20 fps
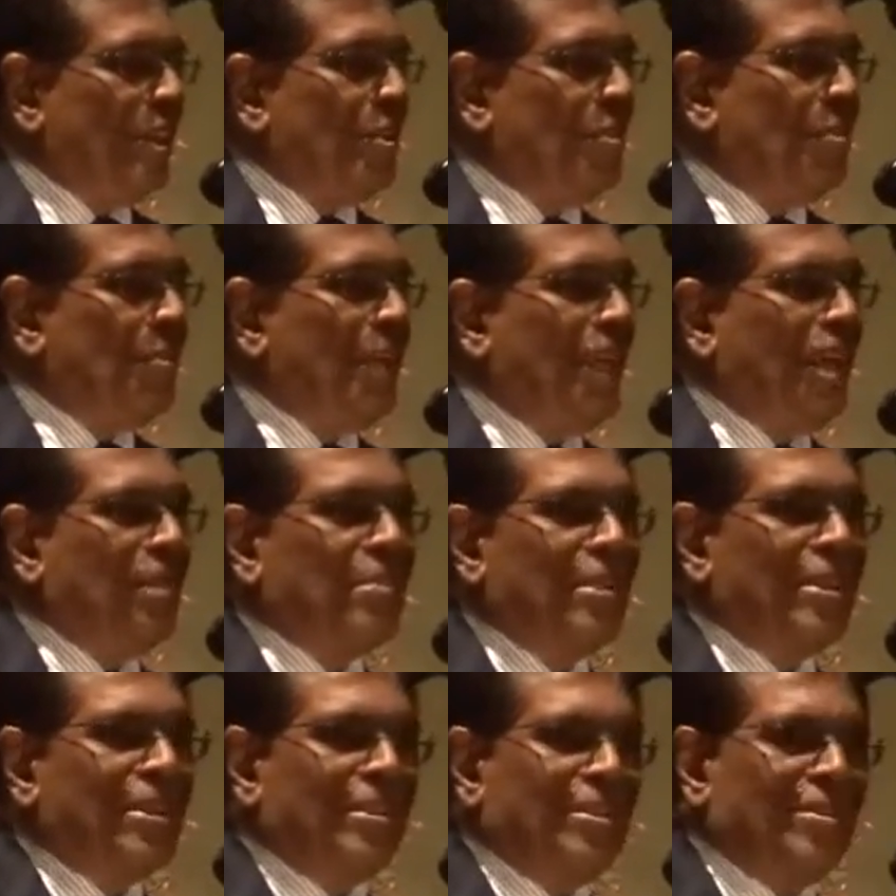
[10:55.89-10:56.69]
be
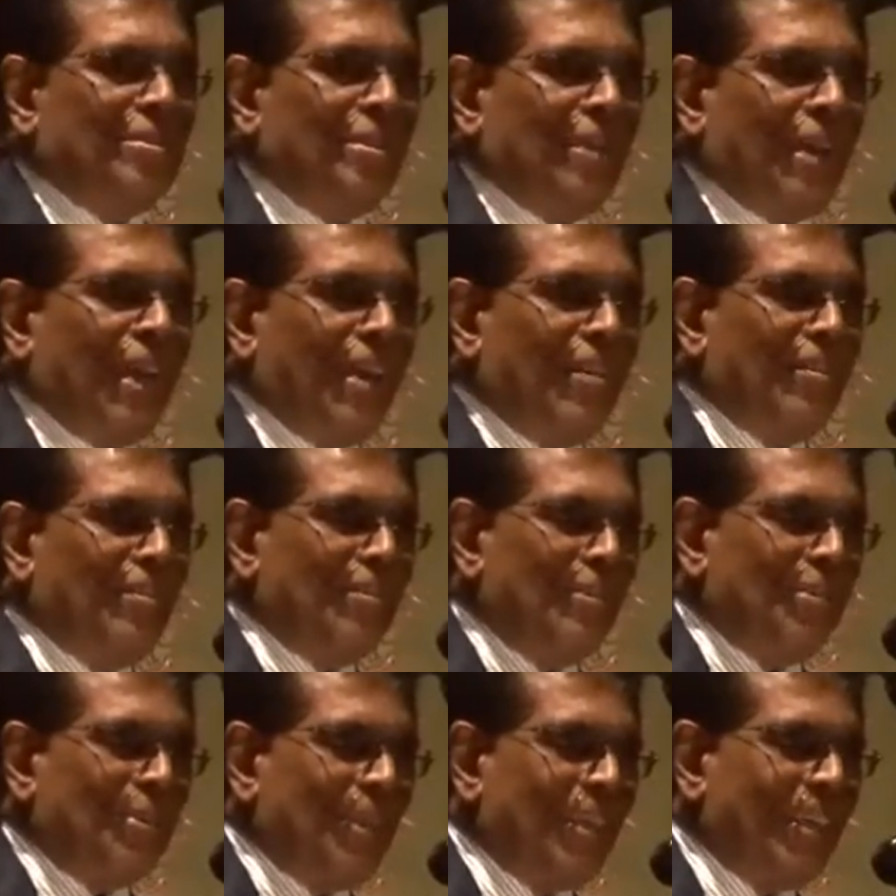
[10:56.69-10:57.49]
able to have
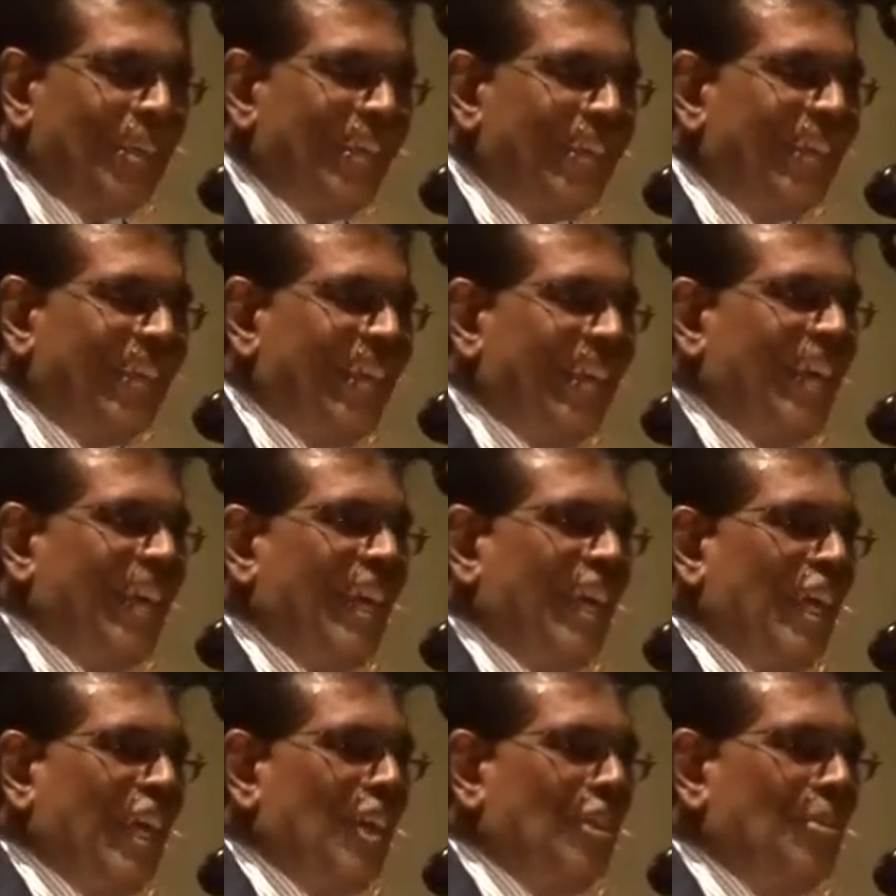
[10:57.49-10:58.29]
you here
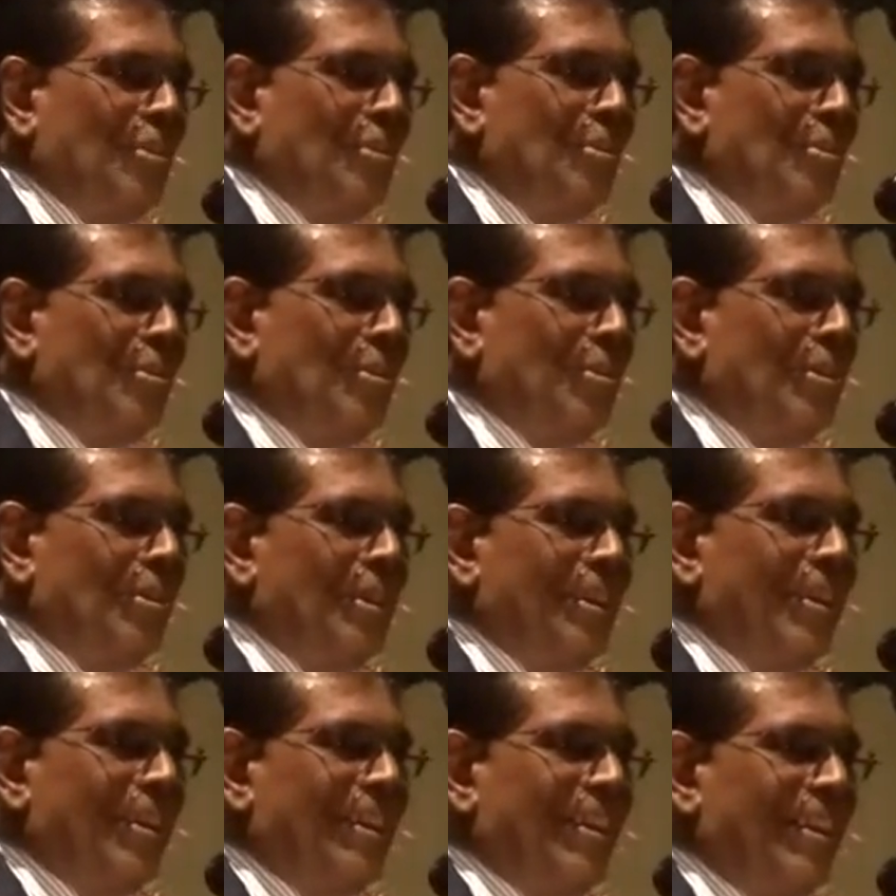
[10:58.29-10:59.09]
and
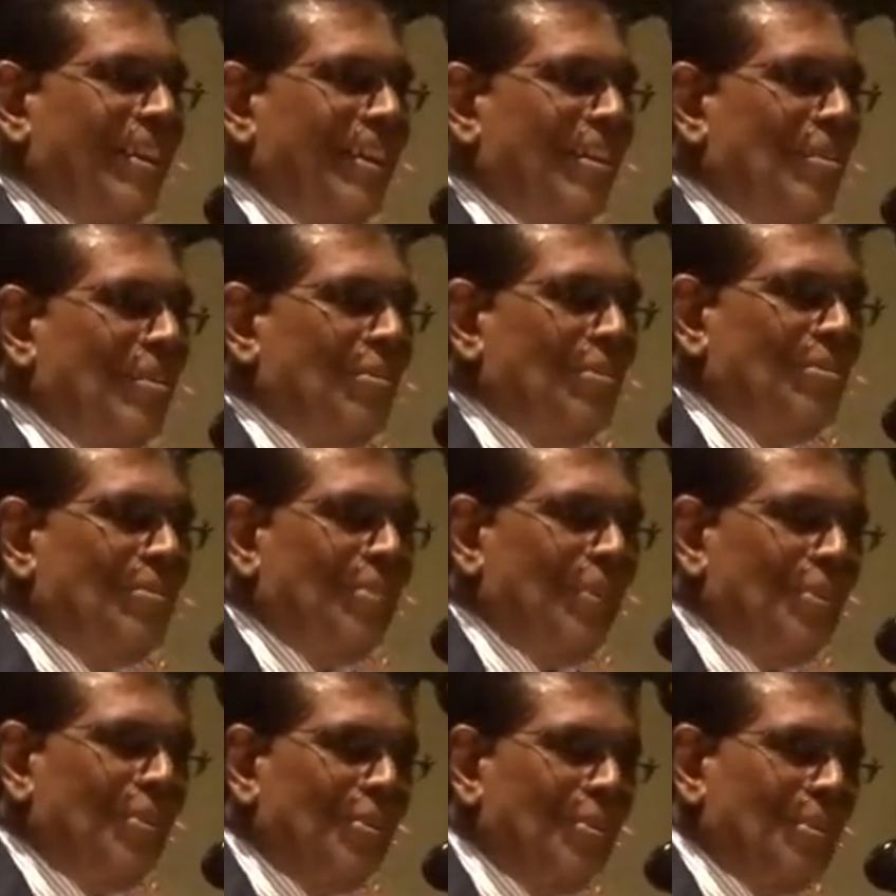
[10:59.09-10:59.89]

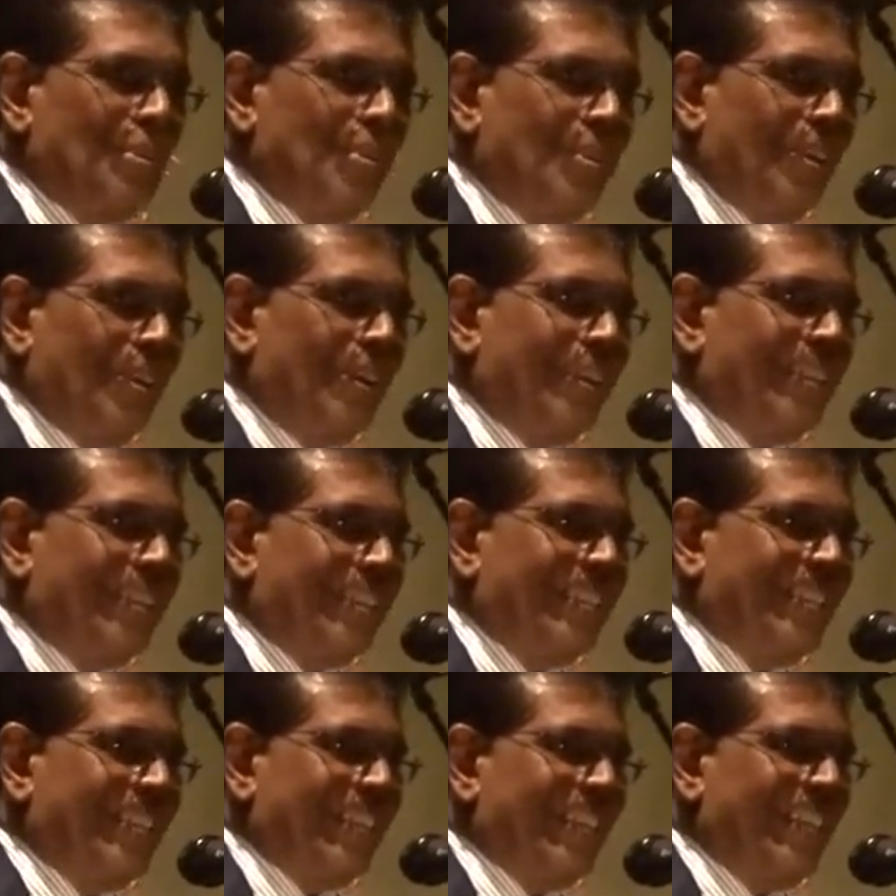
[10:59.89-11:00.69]
for you to join
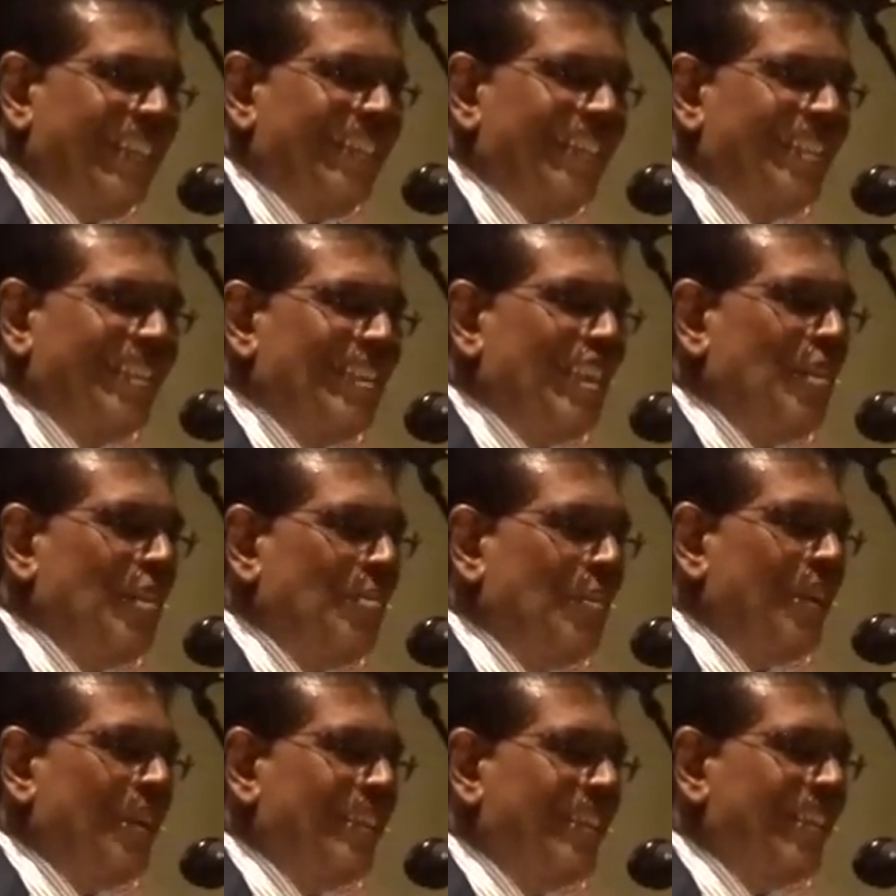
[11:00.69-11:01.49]
us in this
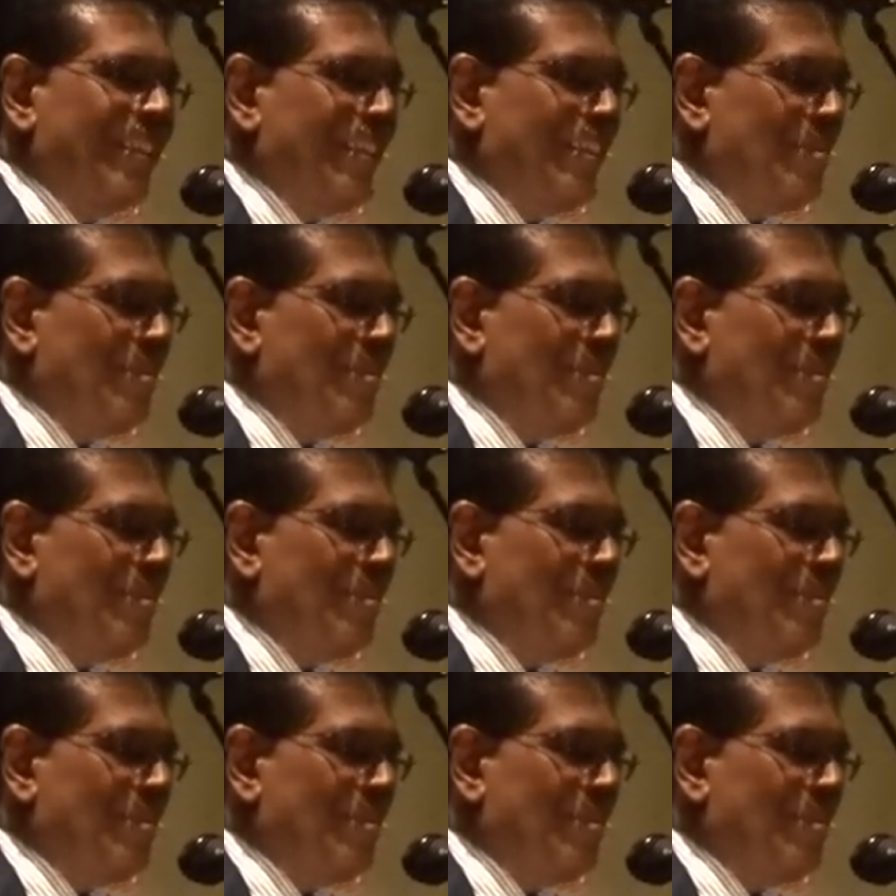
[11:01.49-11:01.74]
celebration.